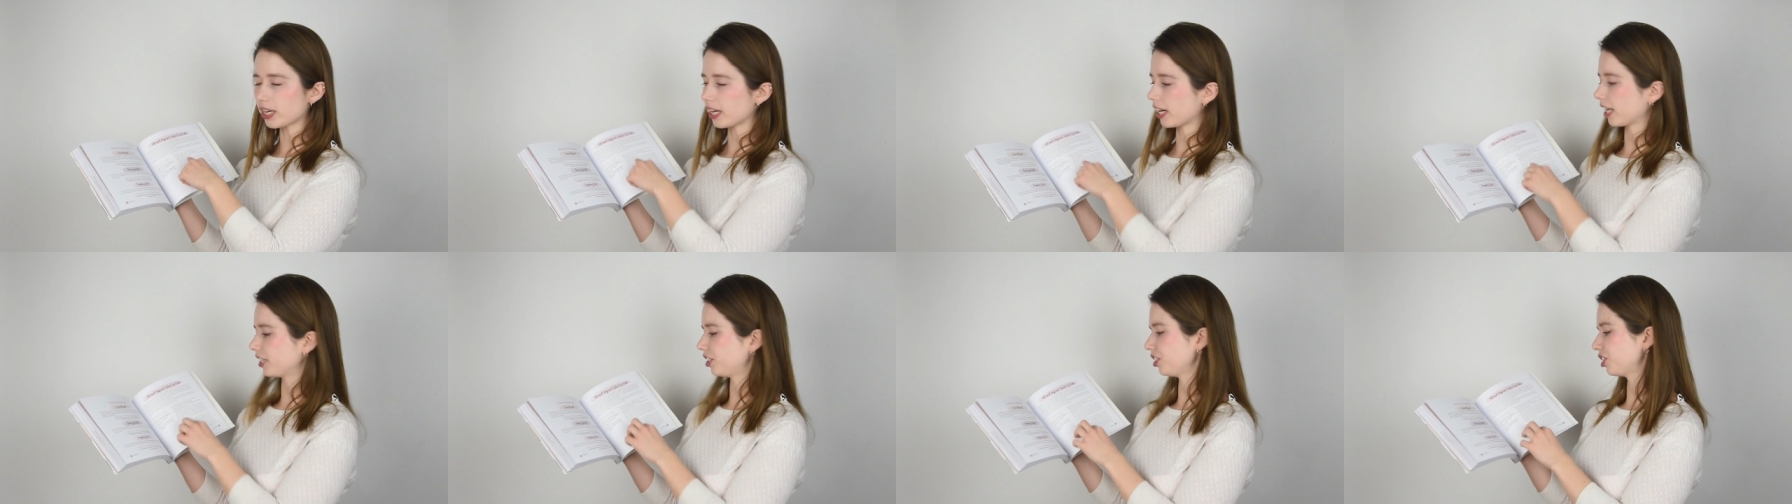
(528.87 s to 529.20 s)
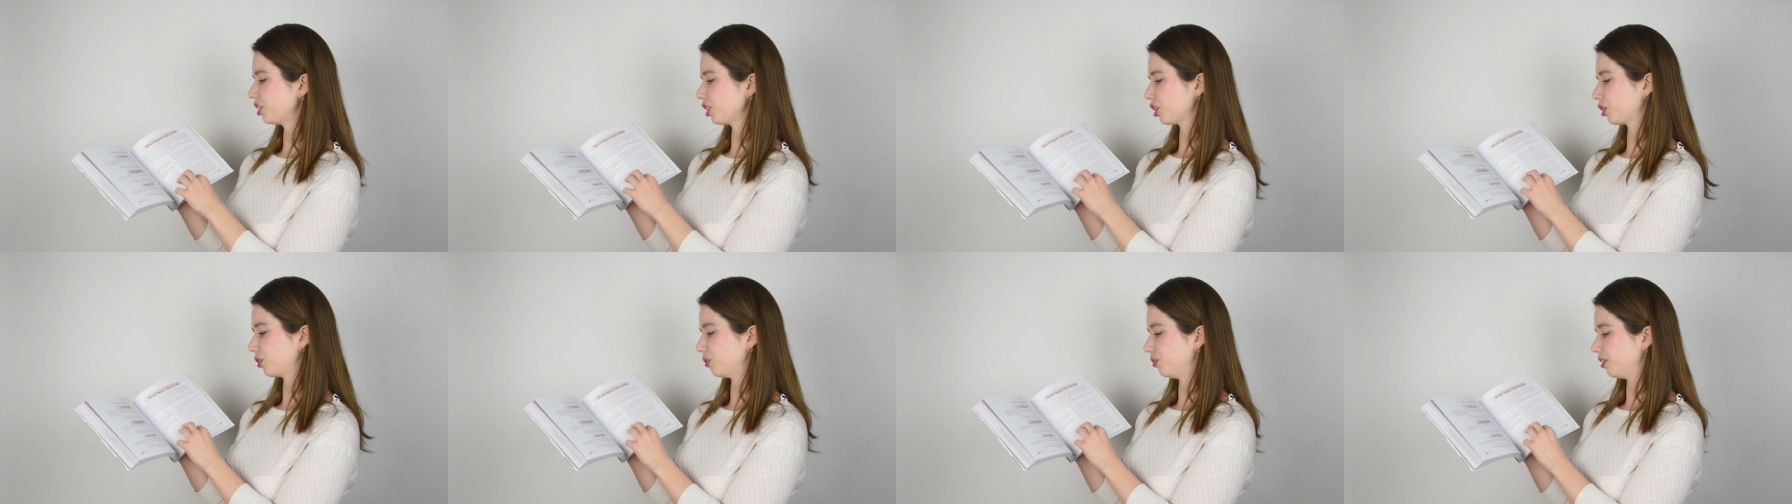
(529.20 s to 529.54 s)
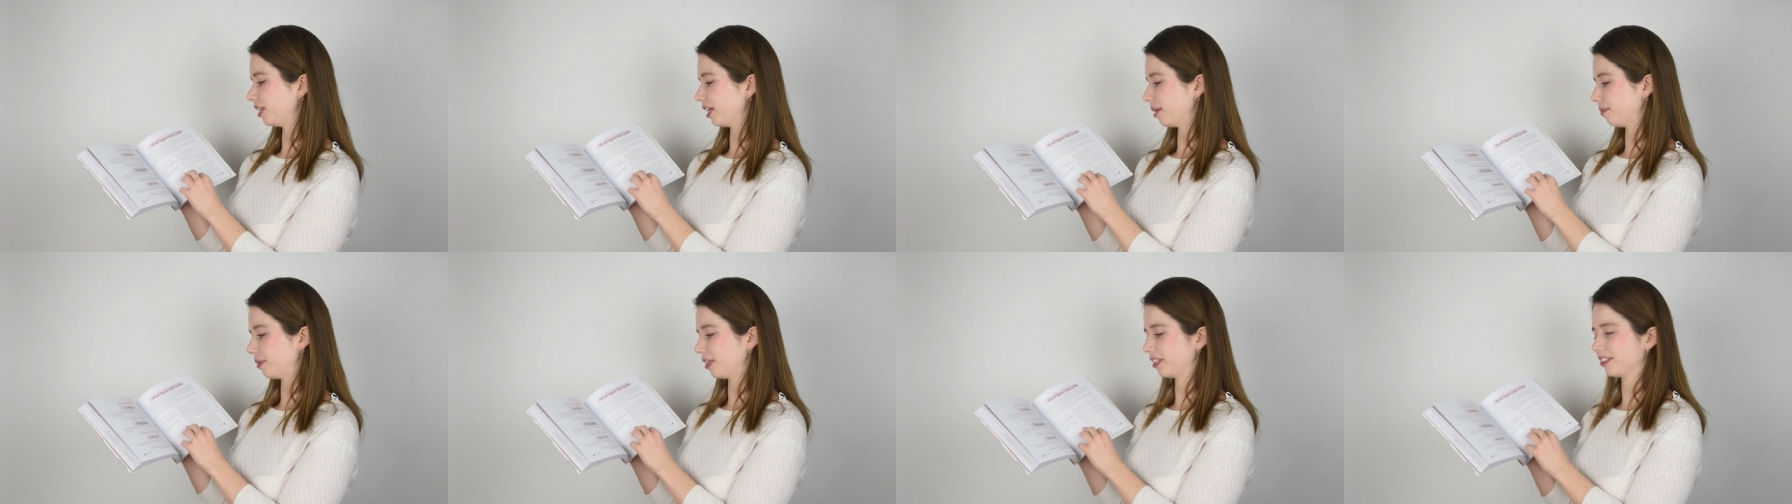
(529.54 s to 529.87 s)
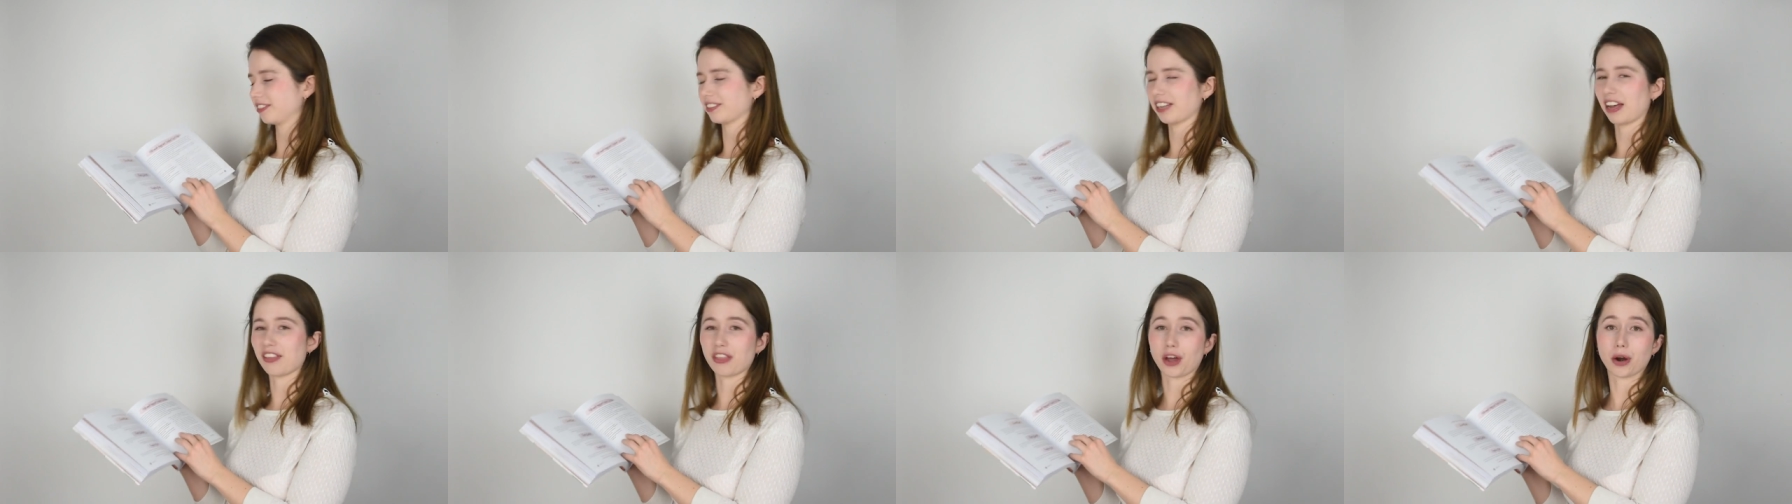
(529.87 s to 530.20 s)
and I just included it
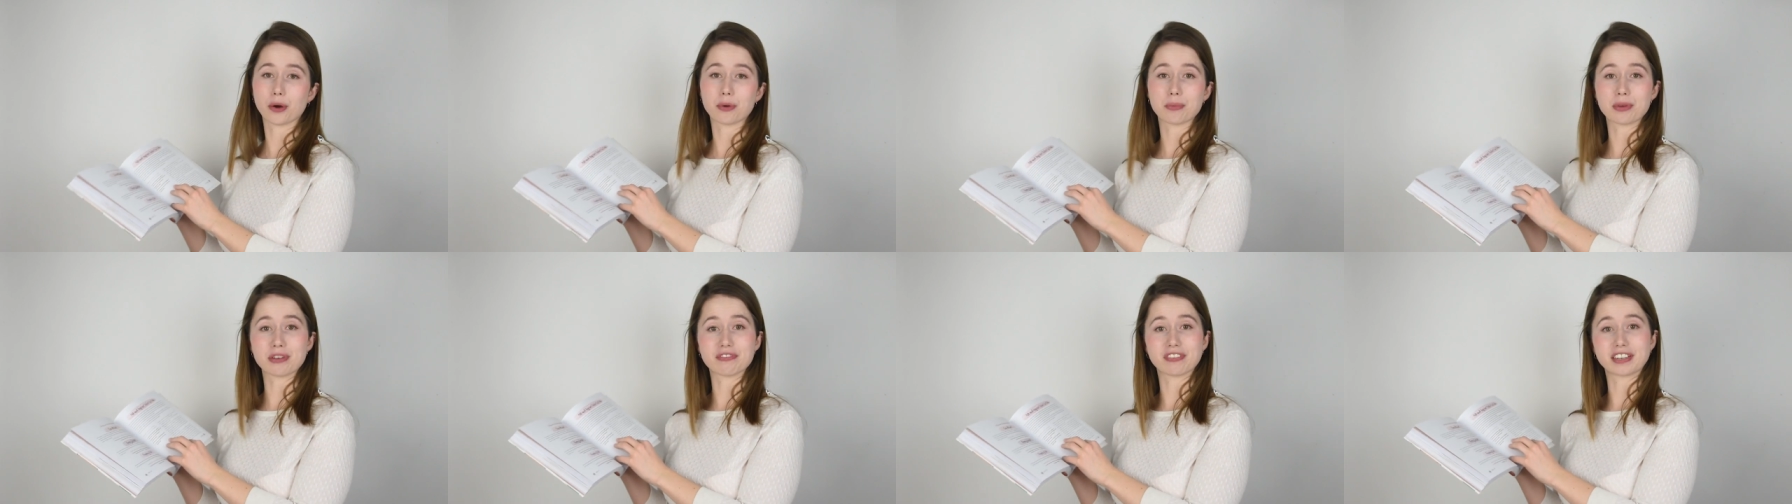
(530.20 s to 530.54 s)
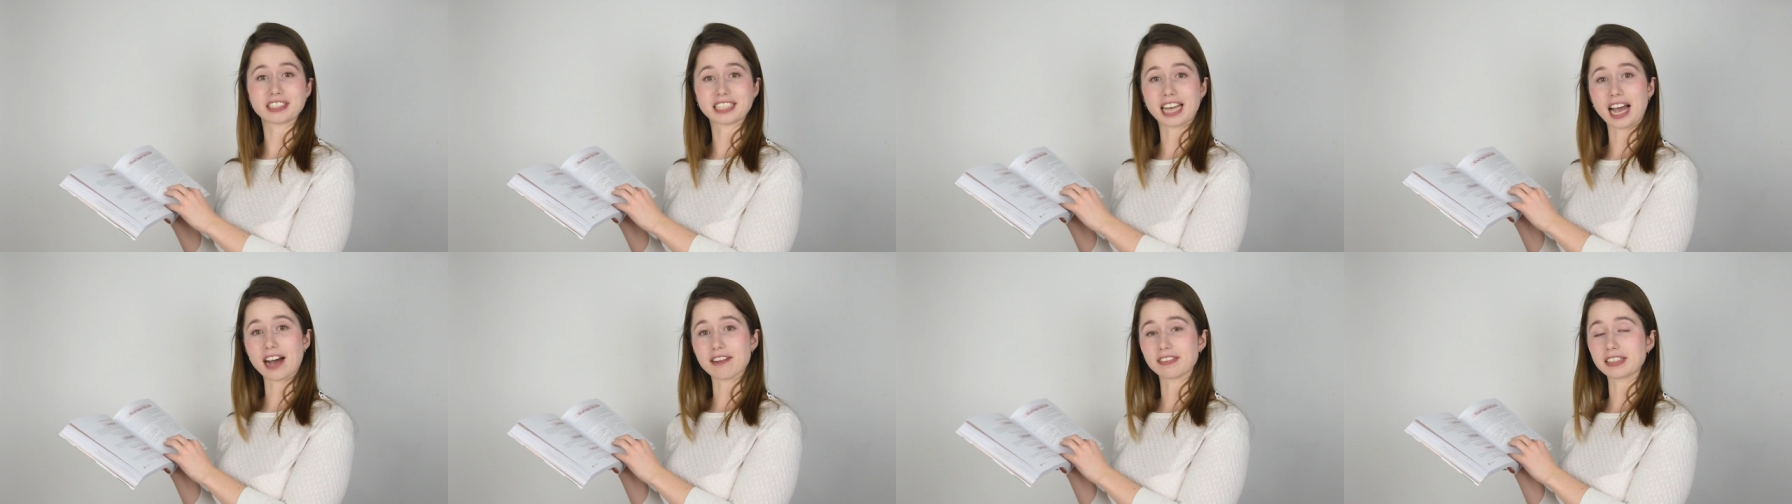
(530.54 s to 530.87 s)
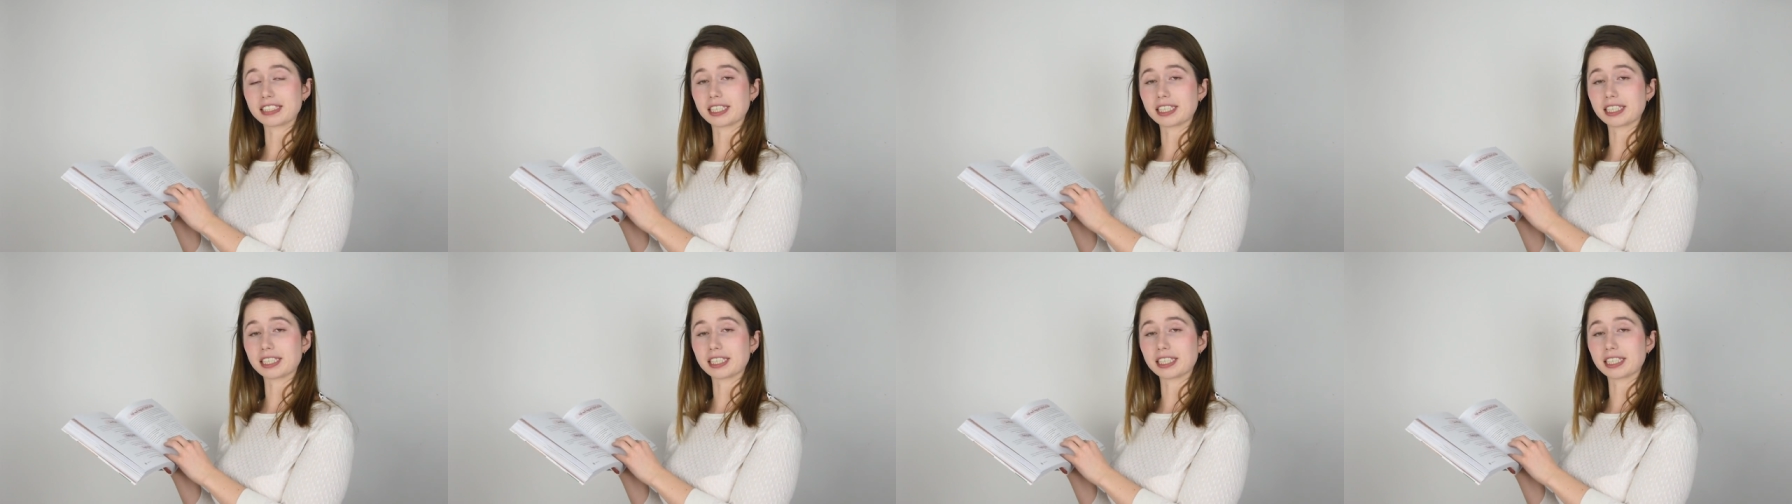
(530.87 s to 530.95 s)
because I thought it would be fun to have a